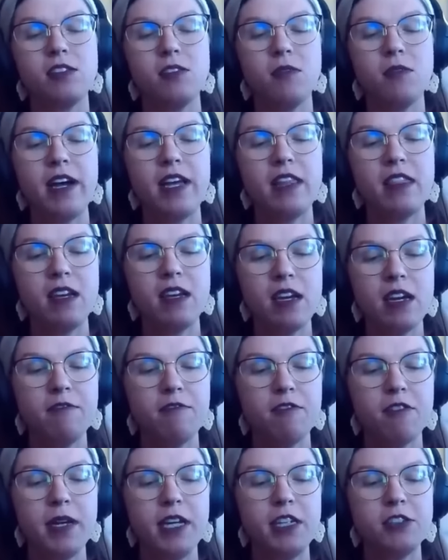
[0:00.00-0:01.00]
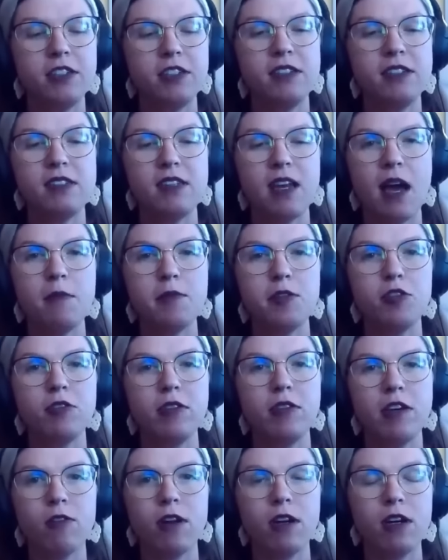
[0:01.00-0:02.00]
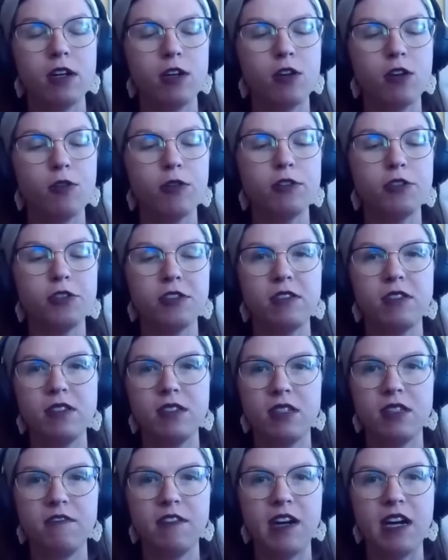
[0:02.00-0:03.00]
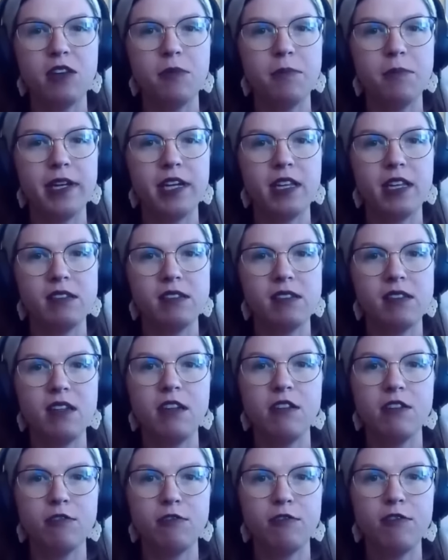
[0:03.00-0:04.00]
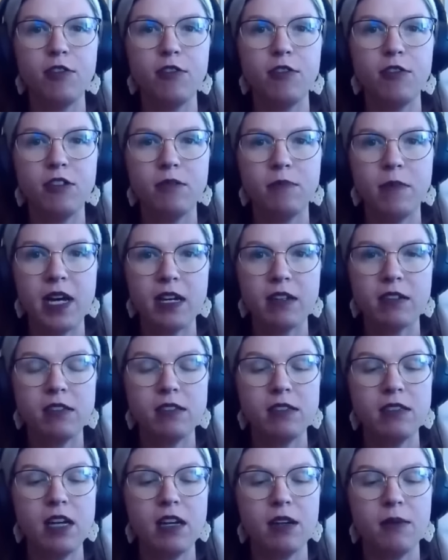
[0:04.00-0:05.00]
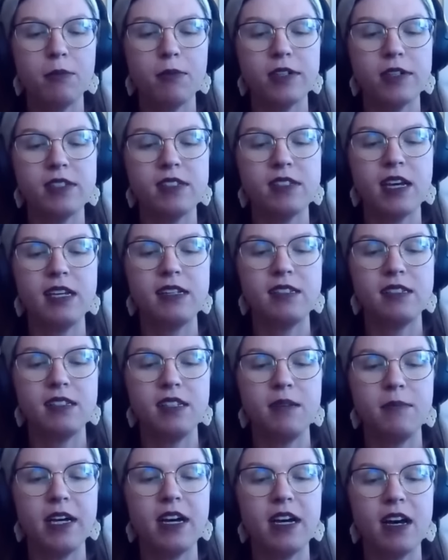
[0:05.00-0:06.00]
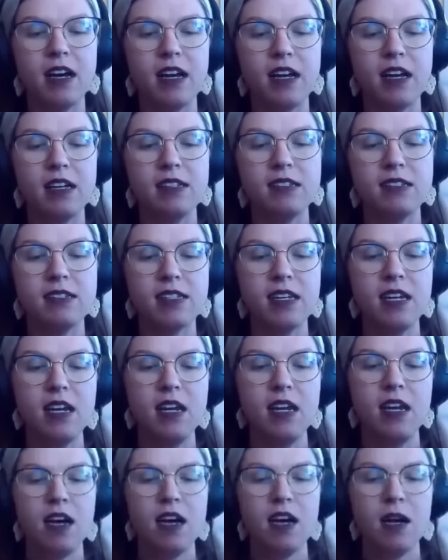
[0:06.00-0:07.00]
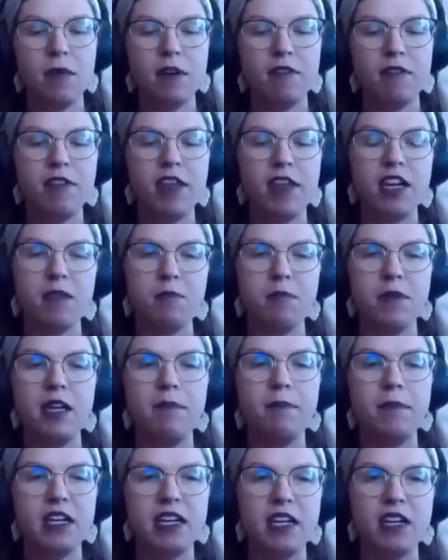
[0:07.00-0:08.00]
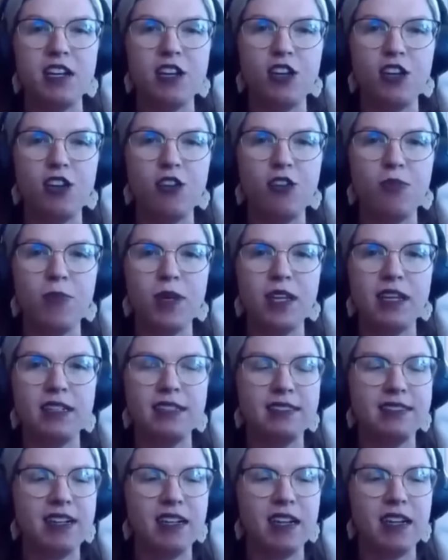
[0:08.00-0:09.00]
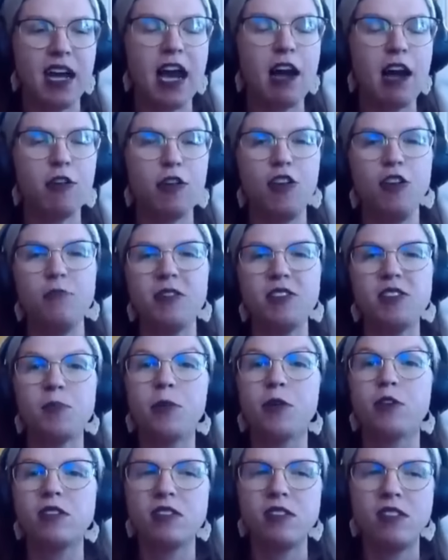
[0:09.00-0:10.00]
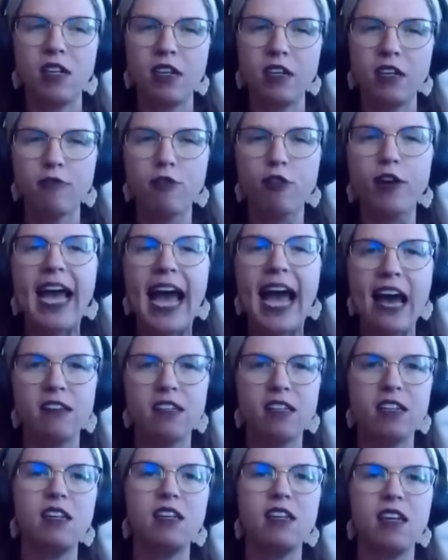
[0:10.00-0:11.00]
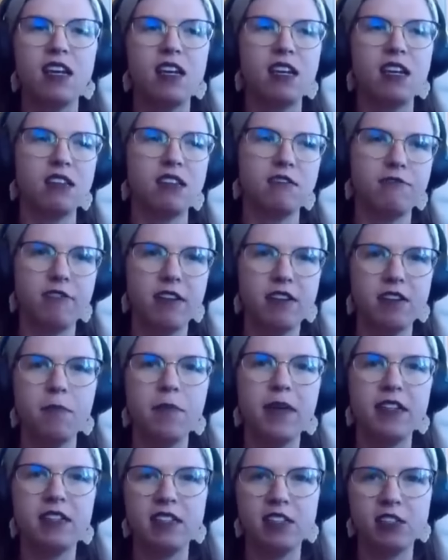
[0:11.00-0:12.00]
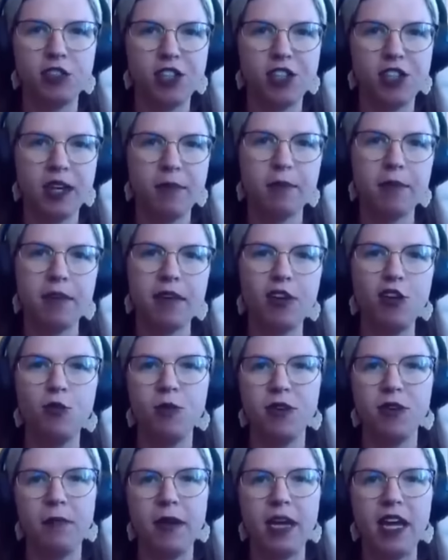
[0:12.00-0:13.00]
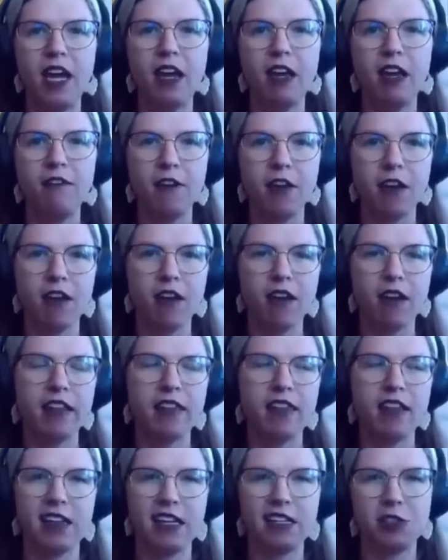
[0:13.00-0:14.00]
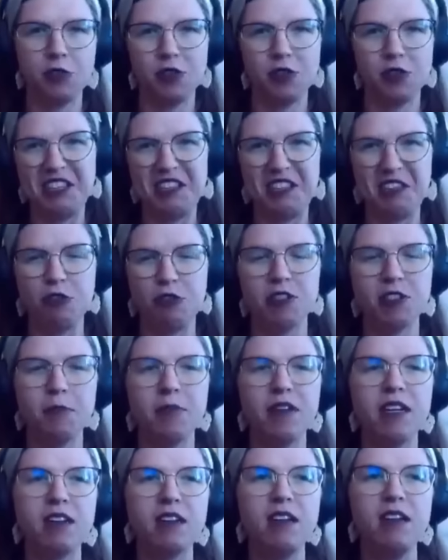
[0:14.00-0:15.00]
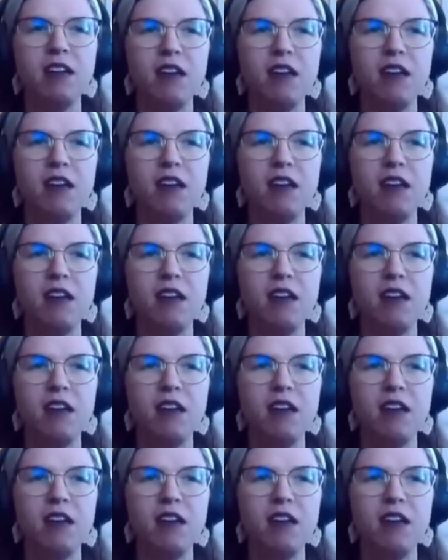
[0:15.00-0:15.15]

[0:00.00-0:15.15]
so I think information is absolutely cr uh, crucial to developing this neo-feudal model, uh, precisely because um, if they can manipulate human, uh, how humans perceive reality, they can fundamentally shape human behavior. And I think that's really the ultimate